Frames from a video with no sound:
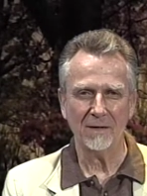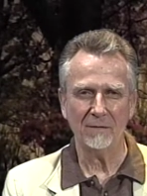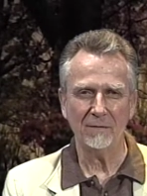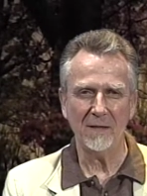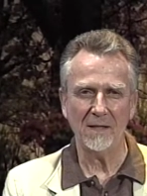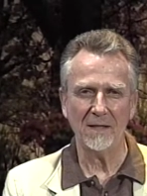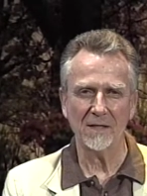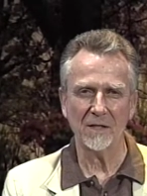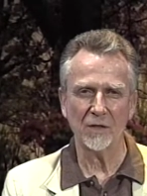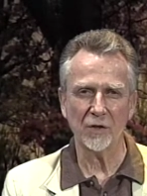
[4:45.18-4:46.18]
feeling
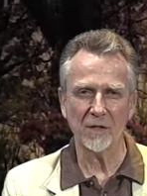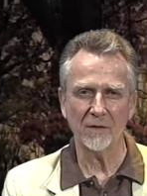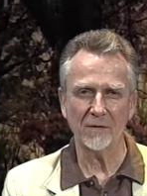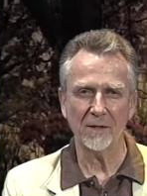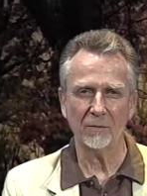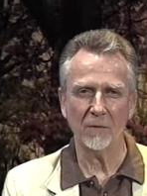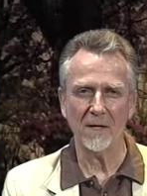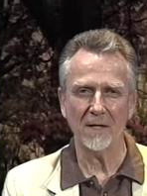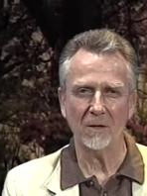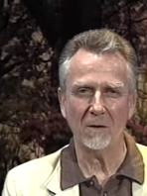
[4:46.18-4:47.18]
is engendered in the
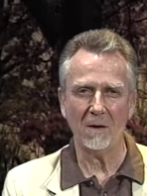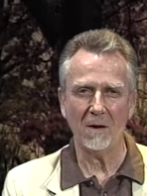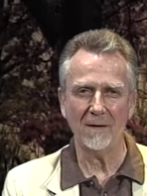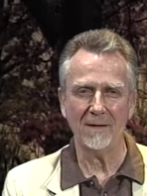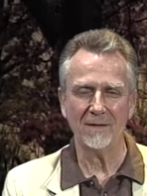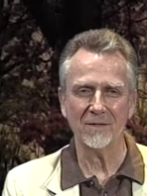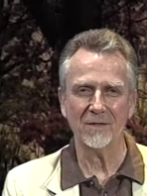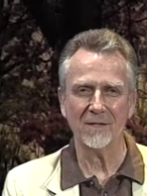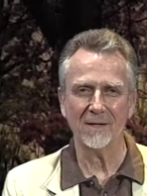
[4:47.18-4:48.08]
radio audience,